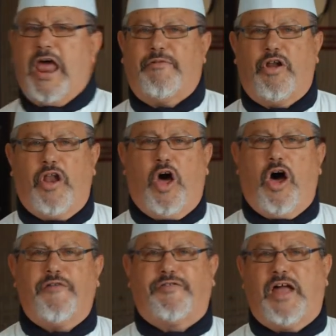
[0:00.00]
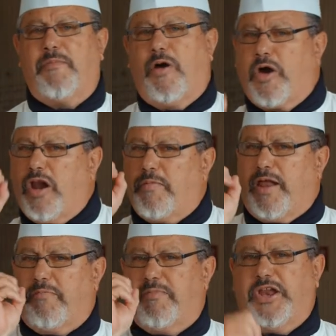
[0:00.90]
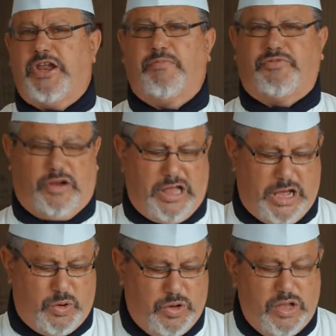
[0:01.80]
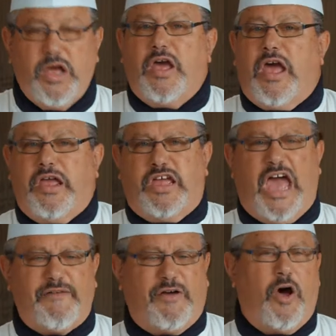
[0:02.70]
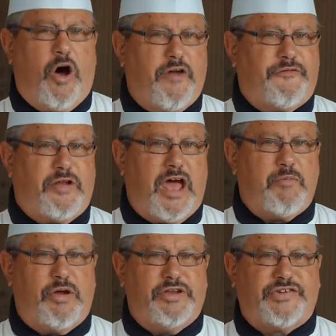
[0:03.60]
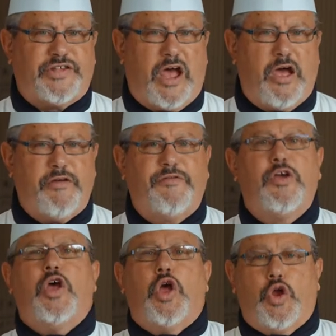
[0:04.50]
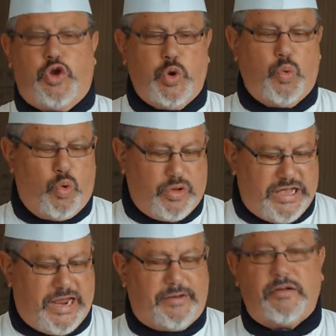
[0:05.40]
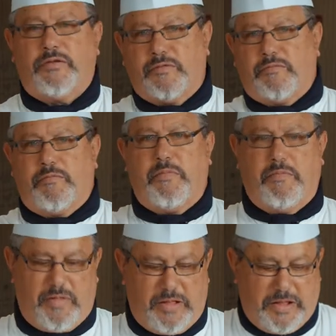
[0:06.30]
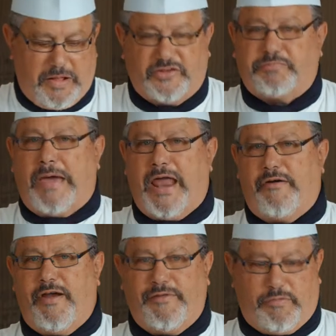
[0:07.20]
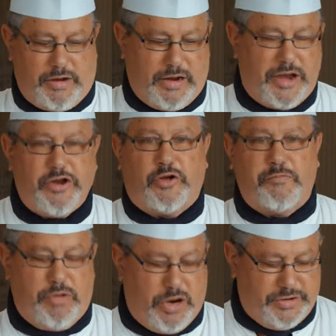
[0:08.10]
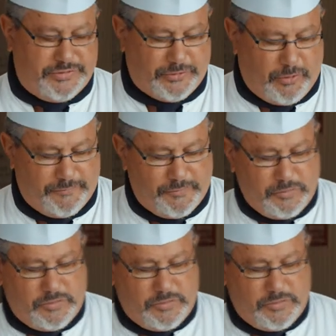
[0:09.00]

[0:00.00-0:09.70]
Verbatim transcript: have it on a high flame, I've got about a medium to low. You have a high flame on your stove, you will get spatter everywhere and you could burn yourself.